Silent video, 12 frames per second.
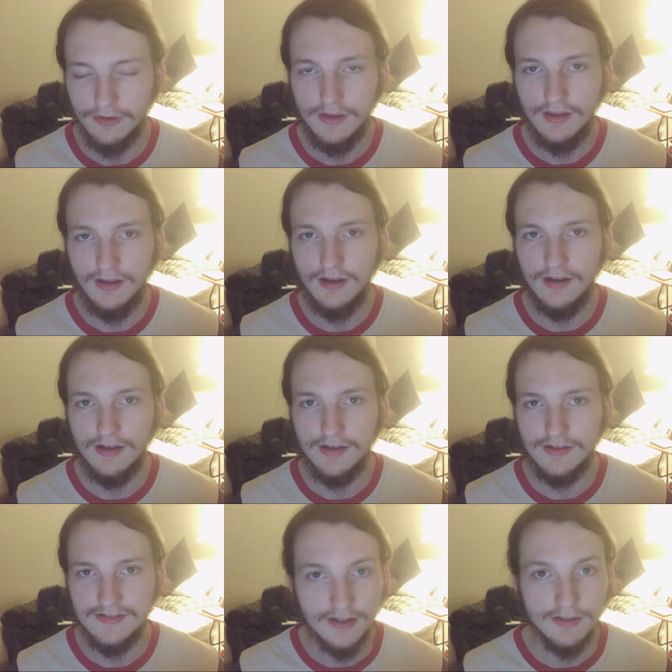uh,
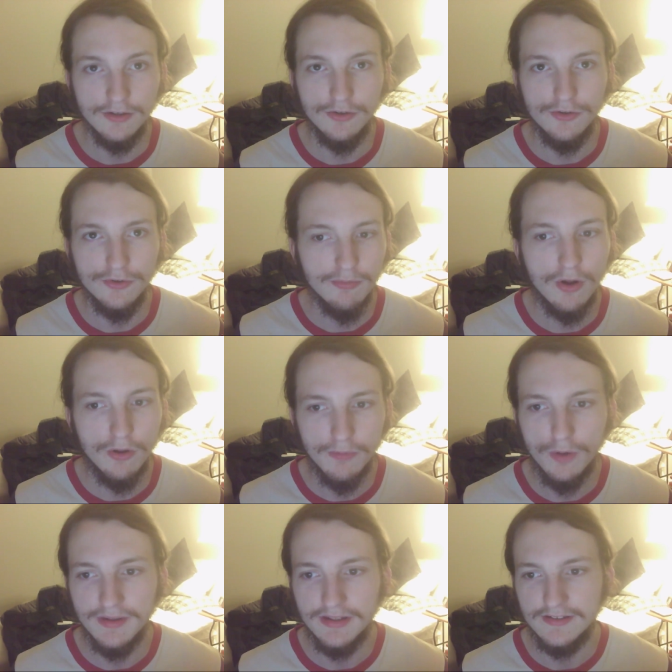subtle, small
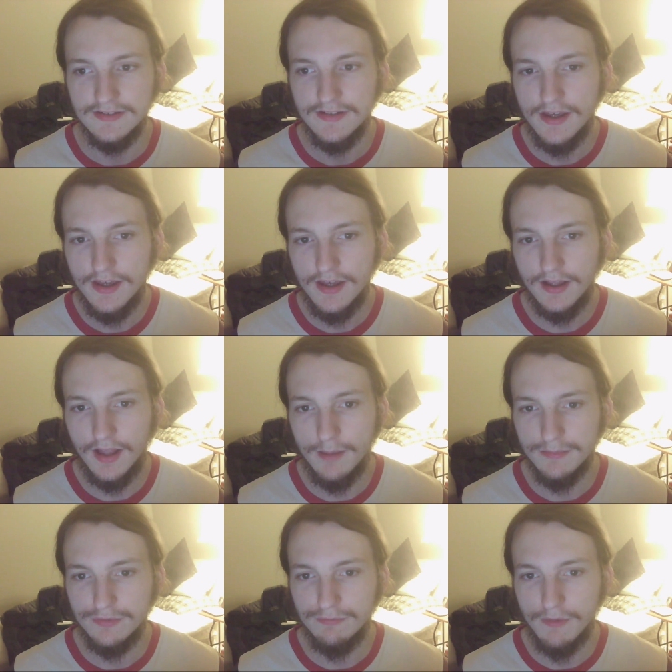moments
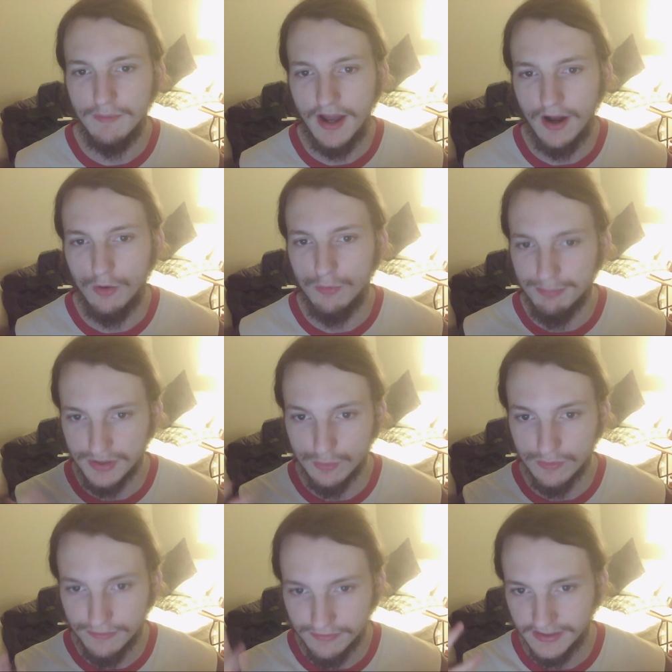comes from how
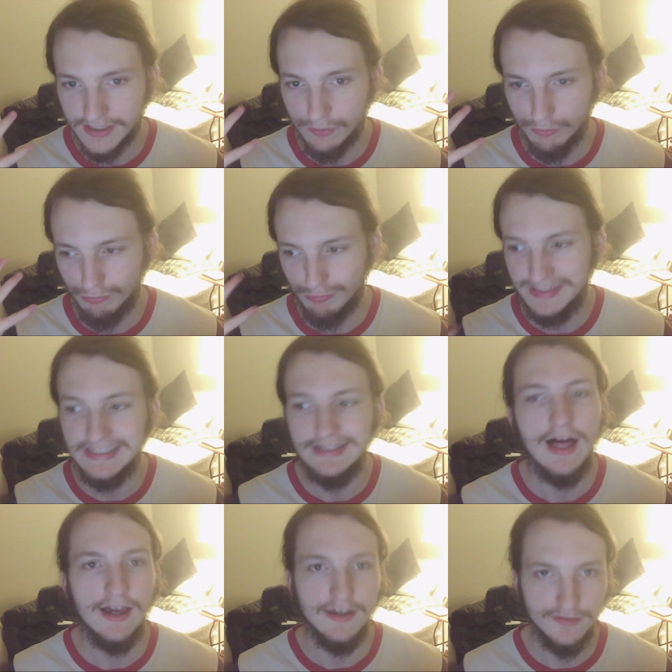beautifully
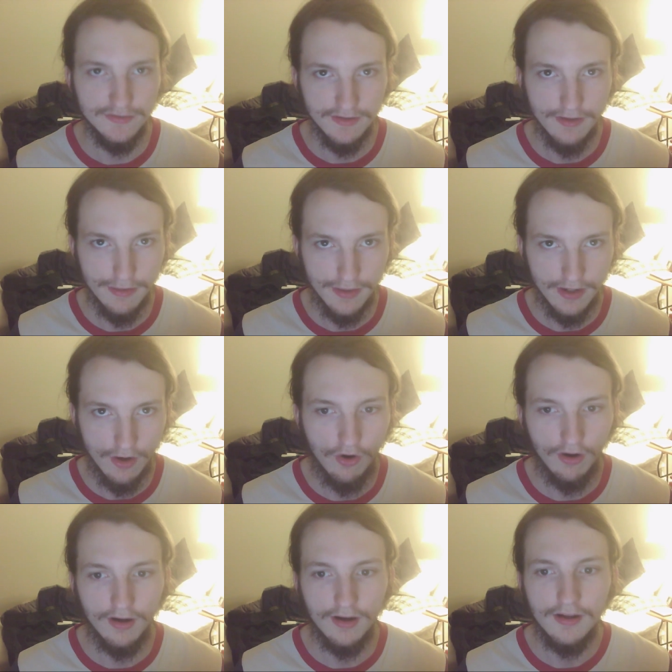realized they
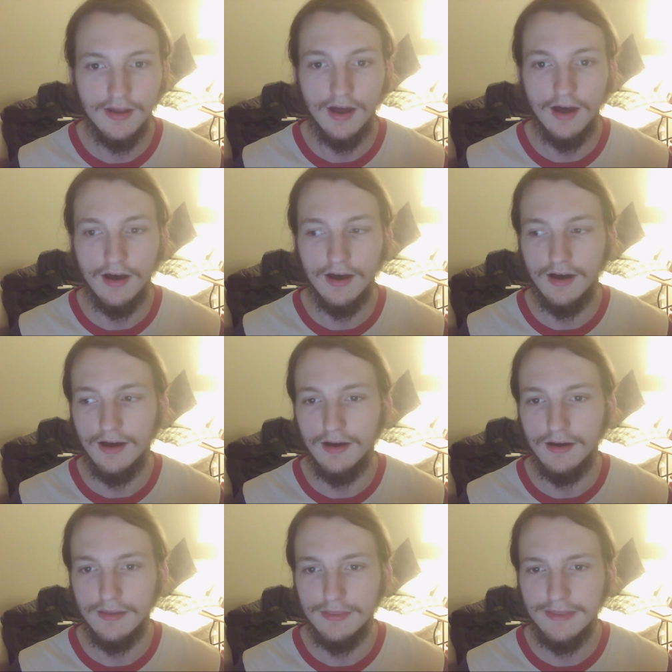are,
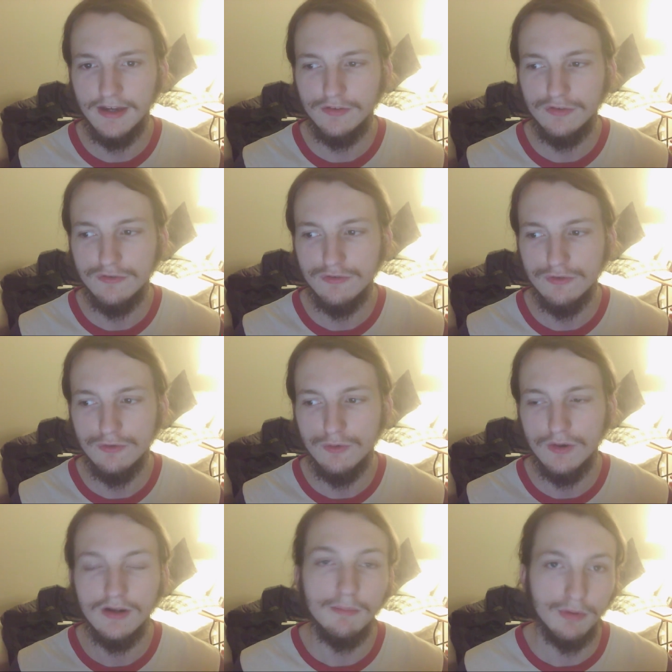uh, thanks to
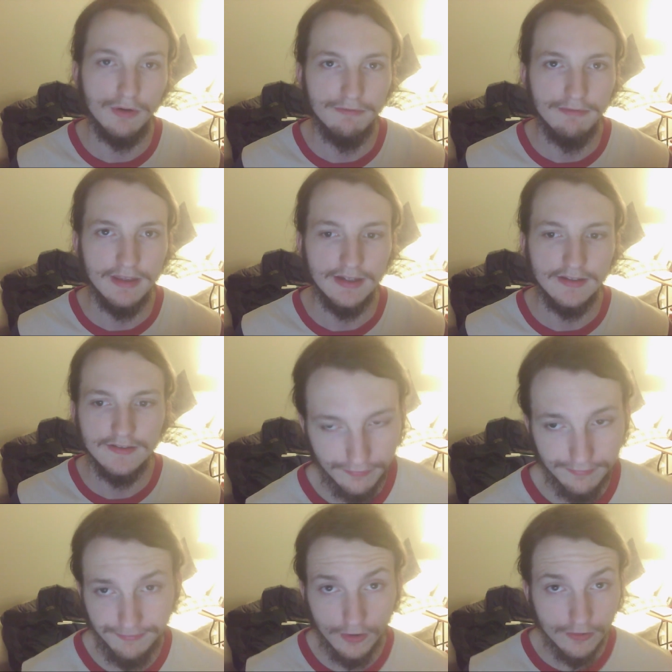a number of things.
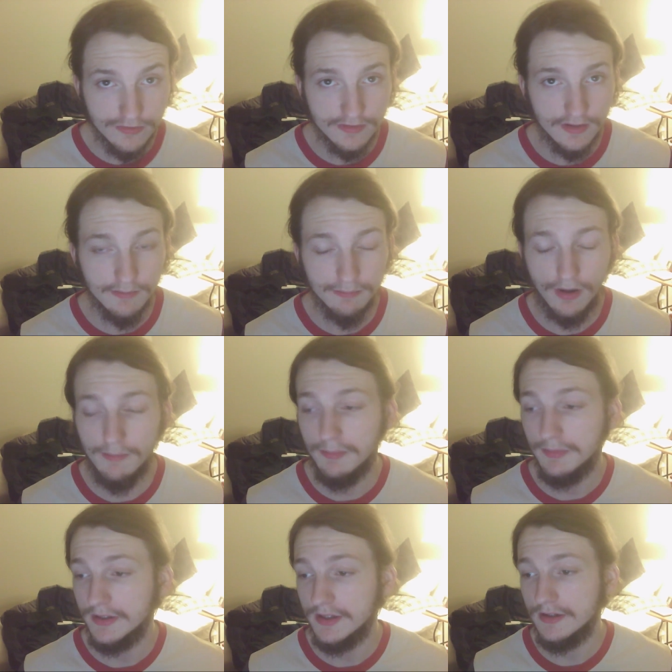First, and
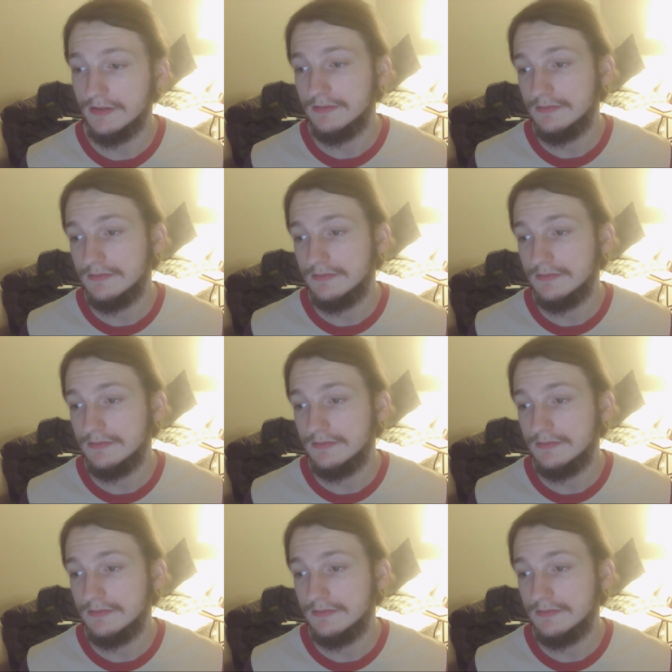probably